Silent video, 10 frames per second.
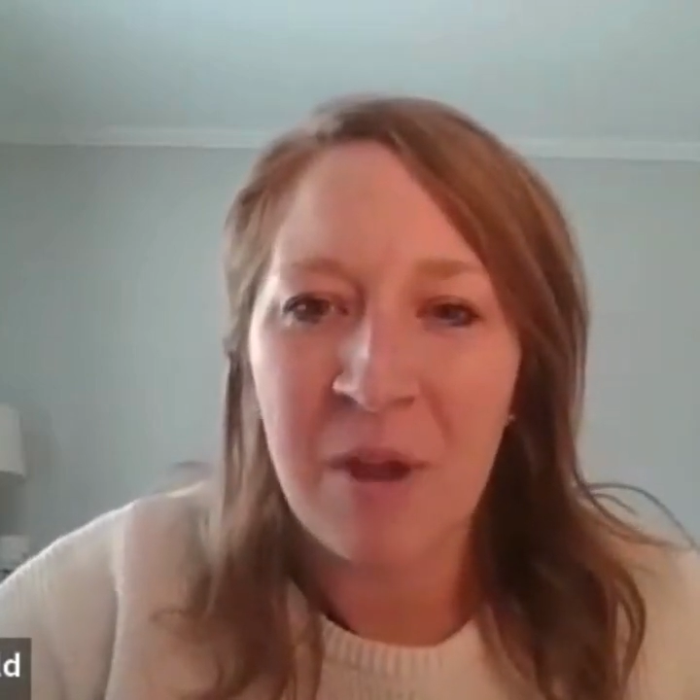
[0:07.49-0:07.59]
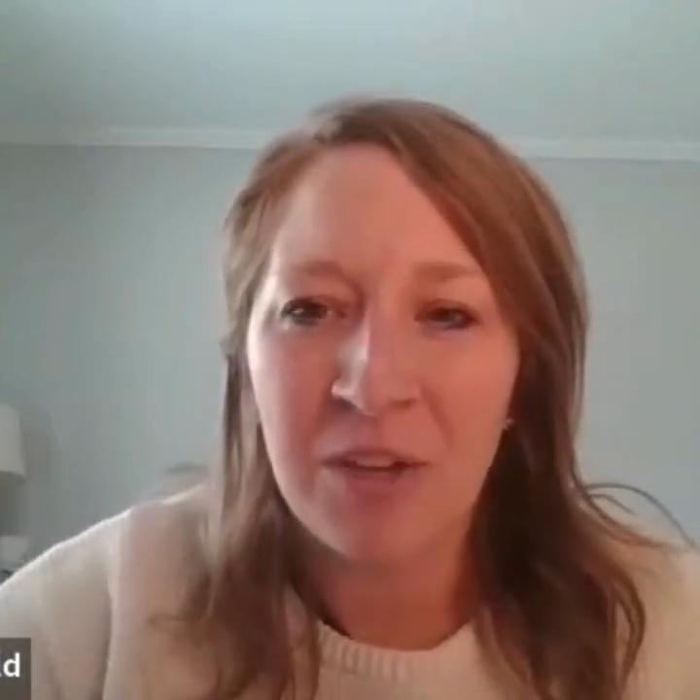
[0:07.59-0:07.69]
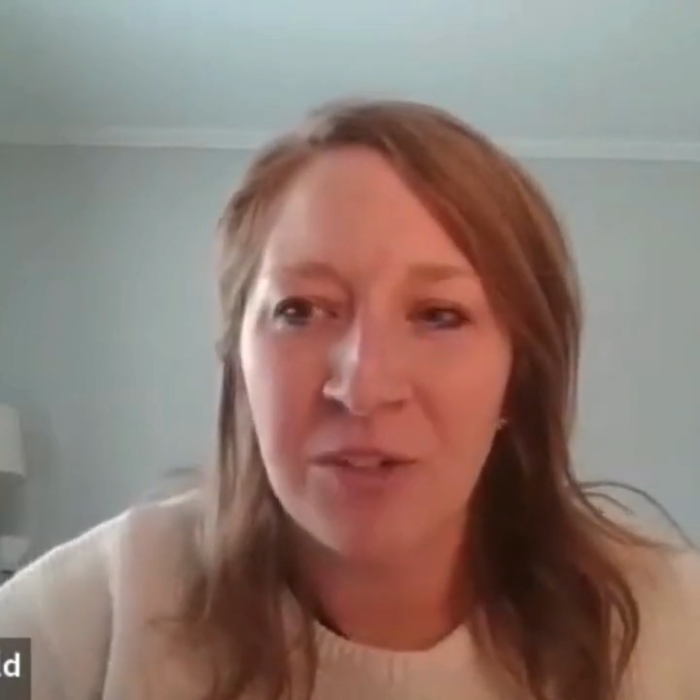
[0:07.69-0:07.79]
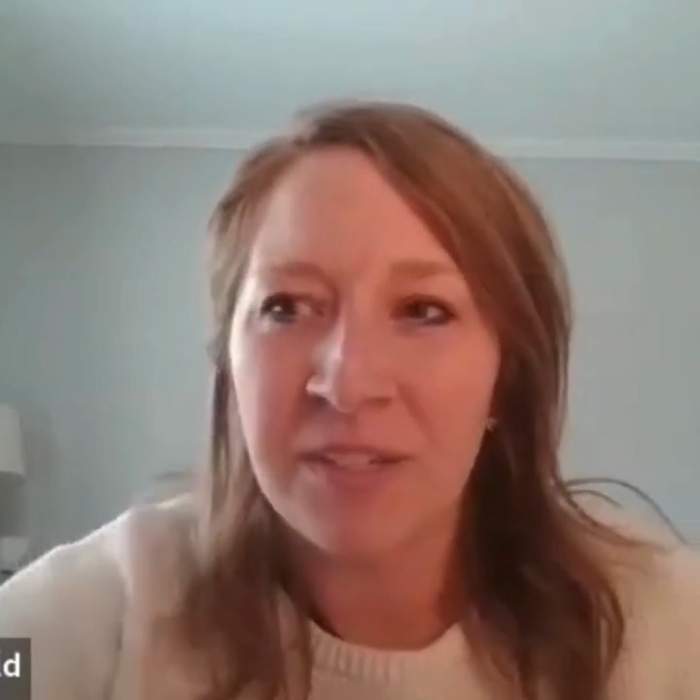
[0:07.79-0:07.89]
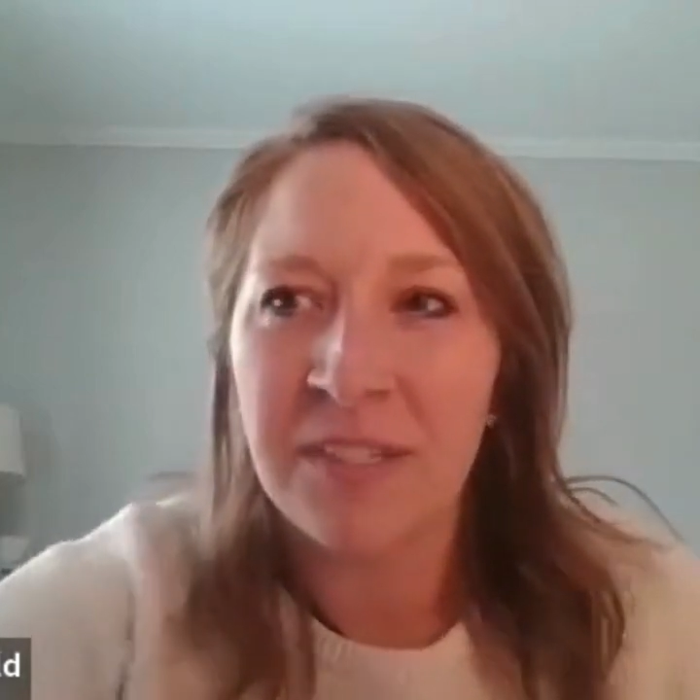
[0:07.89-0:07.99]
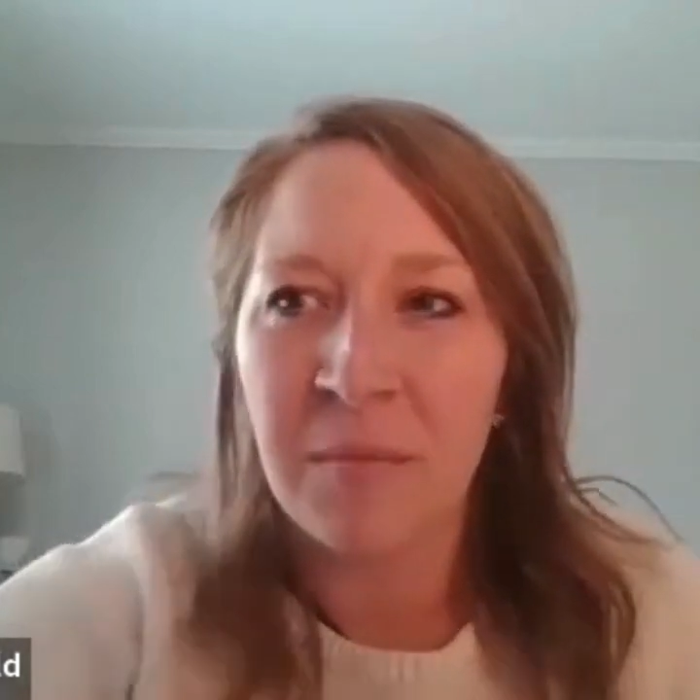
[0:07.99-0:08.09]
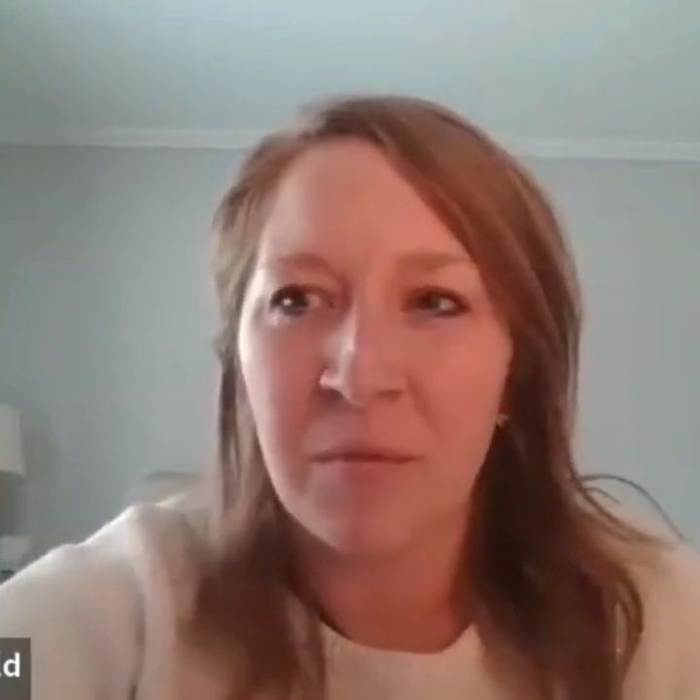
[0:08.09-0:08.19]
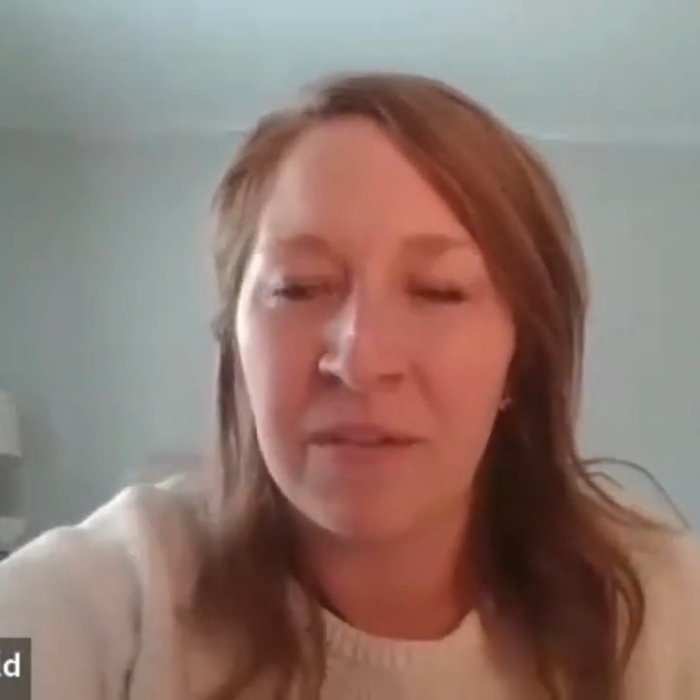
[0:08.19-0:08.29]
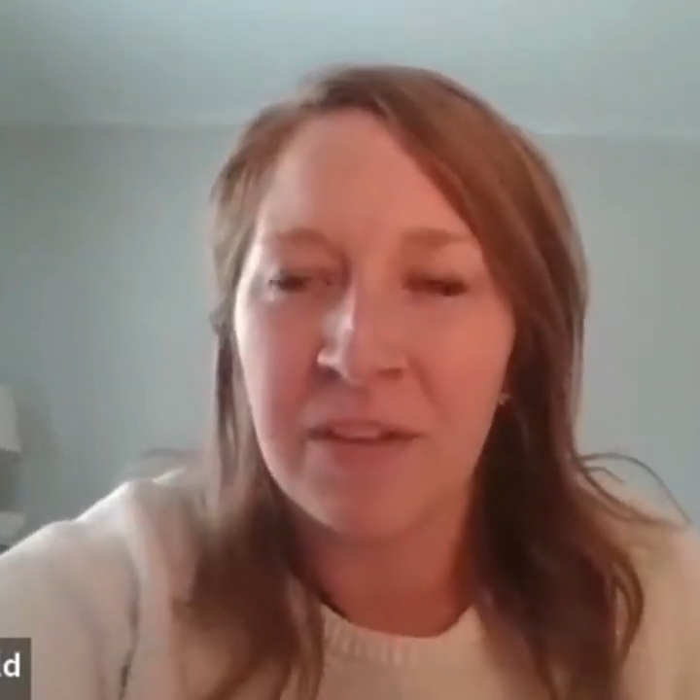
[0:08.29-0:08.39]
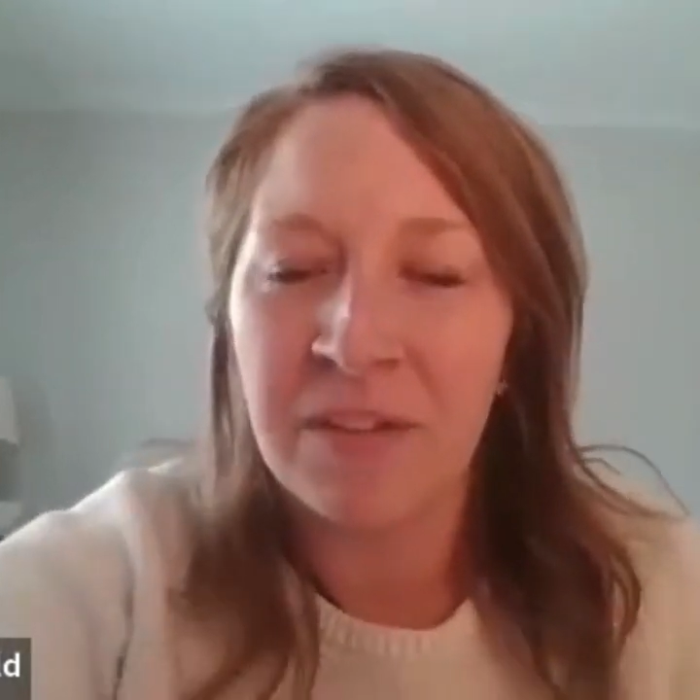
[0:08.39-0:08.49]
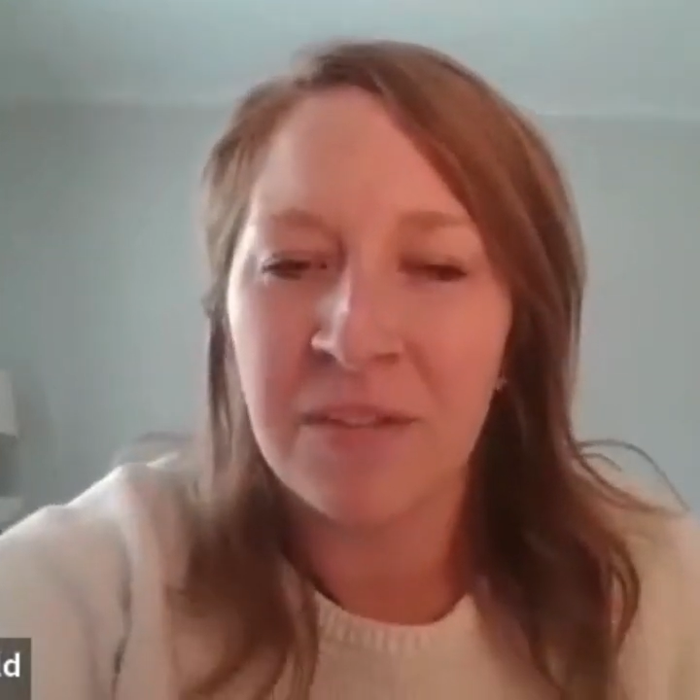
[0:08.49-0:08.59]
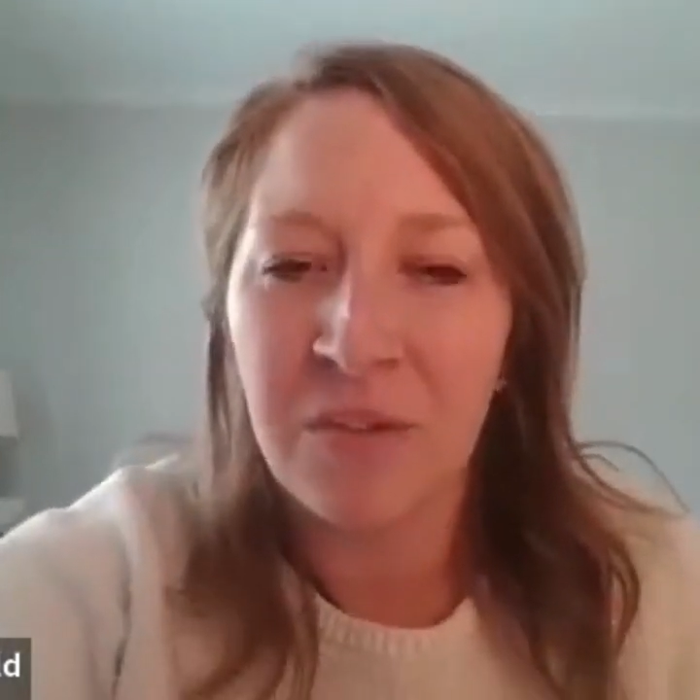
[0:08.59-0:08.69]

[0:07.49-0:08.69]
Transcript: Audrey Stubblefield,